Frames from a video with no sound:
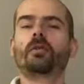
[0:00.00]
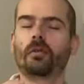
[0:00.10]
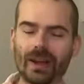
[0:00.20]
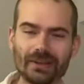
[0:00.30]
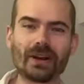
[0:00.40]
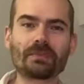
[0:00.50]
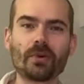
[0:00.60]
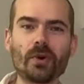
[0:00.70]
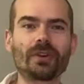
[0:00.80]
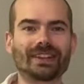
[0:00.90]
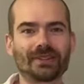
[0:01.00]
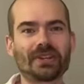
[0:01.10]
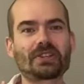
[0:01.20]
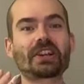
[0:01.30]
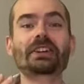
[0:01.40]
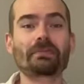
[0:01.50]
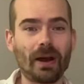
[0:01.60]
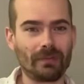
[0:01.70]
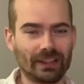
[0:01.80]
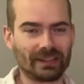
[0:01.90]
When you are moving to the Czech
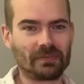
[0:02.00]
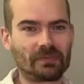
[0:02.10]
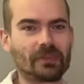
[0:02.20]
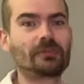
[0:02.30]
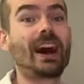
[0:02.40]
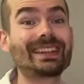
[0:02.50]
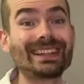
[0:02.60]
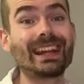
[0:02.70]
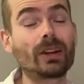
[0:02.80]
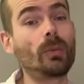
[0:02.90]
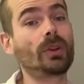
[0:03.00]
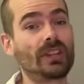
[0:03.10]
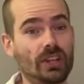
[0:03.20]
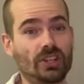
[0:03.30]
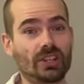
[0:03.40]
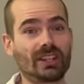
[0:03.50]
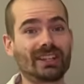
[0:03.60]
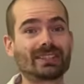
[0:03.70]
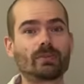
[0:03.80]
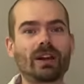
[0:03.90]
Republic, finding accommodation
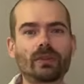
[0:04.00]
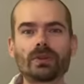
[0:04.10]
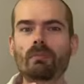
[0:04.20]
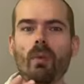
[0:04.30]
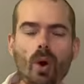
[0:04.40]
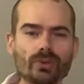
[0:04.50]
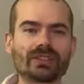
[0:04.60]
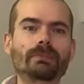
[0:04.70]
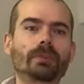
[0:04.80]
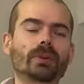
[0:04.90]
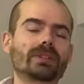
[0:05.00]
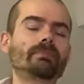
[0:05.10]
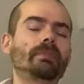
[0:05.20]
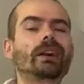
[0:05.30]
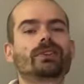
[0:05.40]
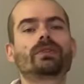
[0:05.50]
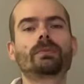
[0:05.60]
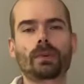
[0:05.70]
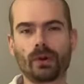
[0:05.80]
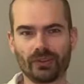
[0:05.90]
is one of the most important parts of the
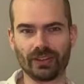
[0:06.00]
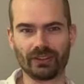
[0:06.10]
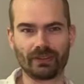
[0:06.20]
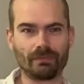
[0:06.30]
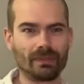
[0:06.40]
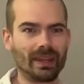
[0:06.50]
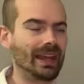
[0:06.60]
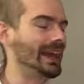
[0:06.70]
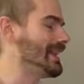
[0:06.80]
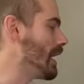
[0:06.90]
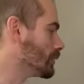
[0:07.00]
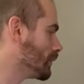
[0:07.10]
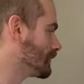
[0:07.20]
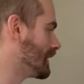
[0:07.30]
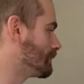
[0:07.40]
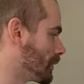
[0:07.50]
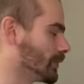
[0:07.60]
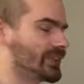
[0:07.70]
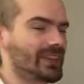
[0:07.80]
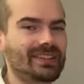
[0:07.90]
process. And out of that
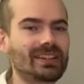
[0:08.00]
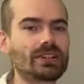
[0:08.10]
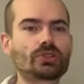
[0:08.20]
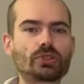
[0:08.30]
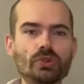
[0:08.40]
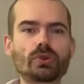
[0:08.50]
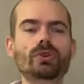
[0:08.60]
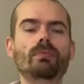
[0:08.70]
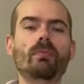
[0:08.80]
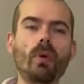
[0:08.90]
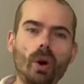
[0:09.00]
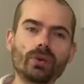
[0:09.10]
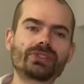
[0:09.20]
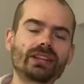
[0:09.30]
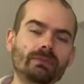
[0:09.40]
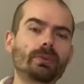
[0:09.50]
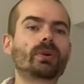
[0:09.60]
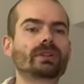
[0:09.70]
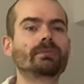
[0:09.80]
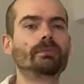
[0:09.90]
process, there are two most
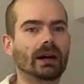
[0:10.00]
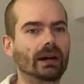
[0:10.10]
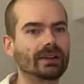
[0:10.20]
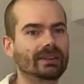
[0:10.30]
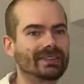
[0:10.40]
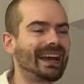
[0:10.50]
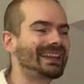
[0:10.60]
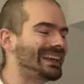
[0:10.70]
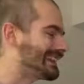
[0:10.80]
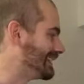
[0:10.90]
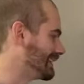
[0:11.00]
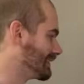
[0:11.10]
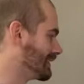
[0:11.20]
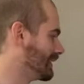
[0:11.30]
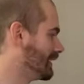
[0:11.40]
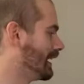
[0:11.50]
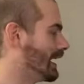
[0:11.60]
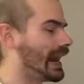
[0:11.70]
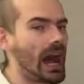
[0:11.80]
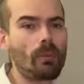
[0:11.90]
important parts, and that is
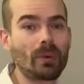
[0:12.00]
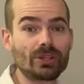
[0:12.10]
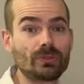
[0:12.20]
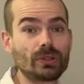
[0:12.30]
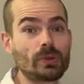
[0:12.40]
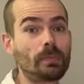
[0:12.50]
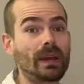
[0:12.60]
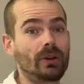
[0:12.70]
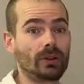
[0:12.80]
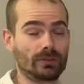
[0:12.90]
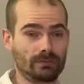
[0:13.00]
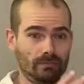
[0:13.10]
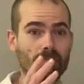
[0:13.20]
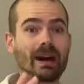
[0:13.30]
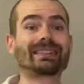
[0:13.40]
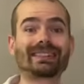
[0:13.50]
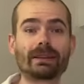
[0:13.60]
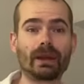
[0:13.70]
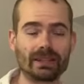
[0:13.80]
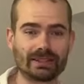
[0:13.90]
how much will you pay on monthly
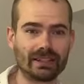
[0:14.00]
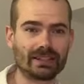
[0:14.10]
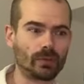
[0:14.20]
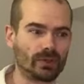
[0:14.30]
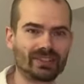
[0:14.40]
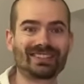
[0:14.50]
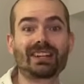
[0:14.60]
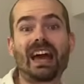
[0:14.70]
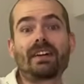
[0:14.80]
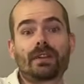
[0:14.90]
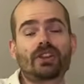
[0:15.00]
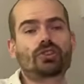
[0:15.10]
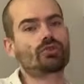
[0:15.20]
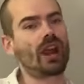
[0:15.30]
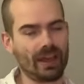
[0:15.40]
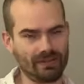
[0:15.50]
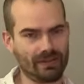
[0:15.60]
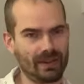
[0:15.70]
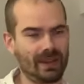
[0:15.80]
basis, what is the average rent,